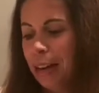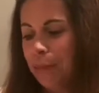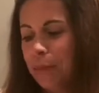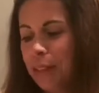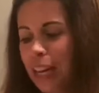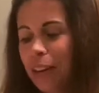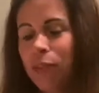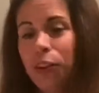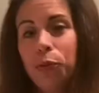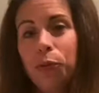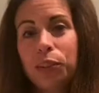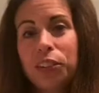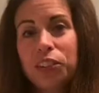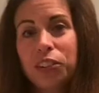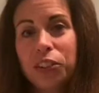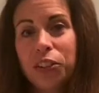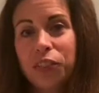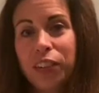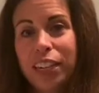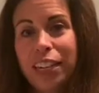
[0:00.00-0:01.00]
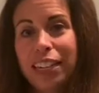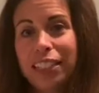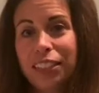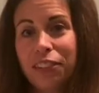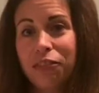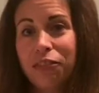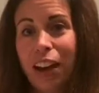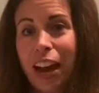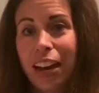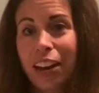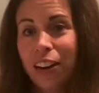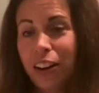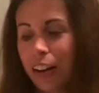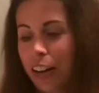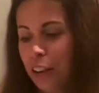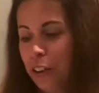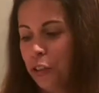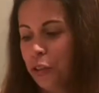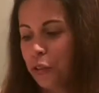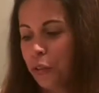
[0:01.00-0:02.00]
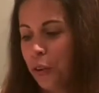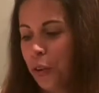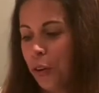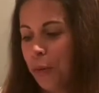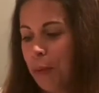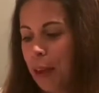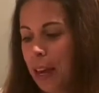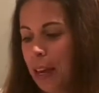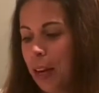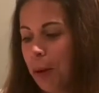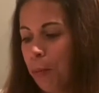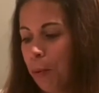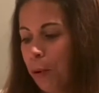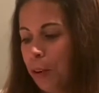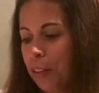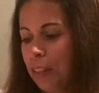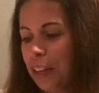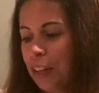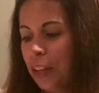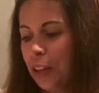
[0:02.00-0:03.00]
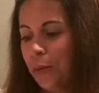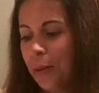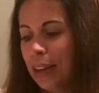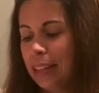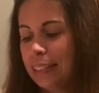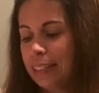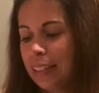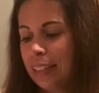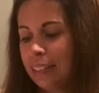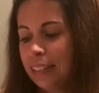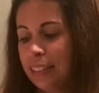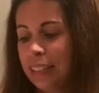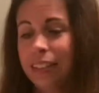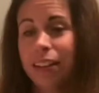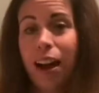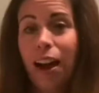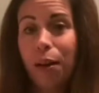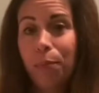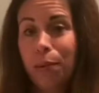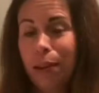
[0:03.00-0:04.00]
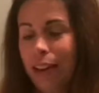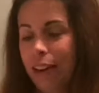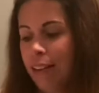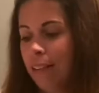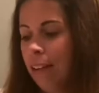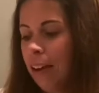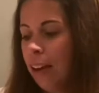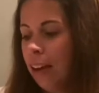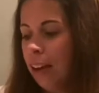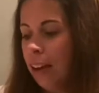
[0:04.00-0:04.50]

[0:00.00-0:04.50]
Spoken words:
David was serving as a fire controlman aboard the USS Dobbin,